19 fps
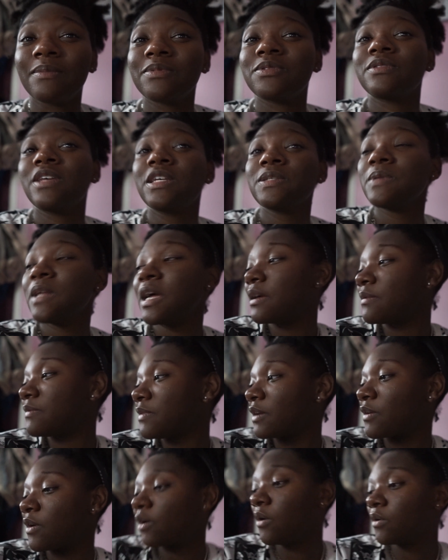So that's what
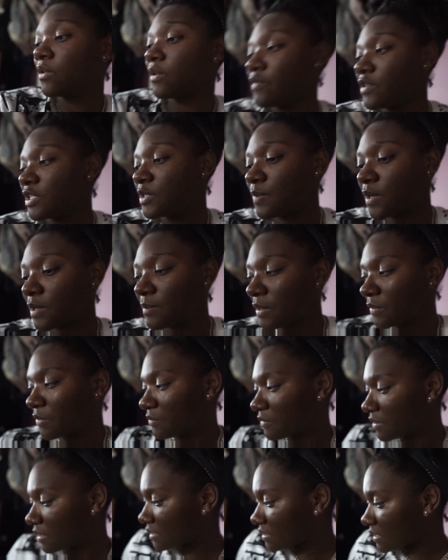the goal of this part of my
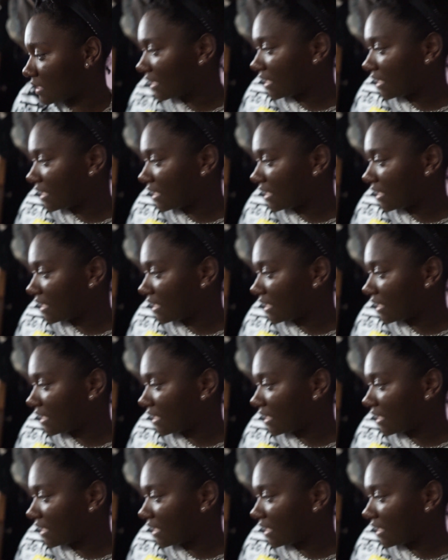room was.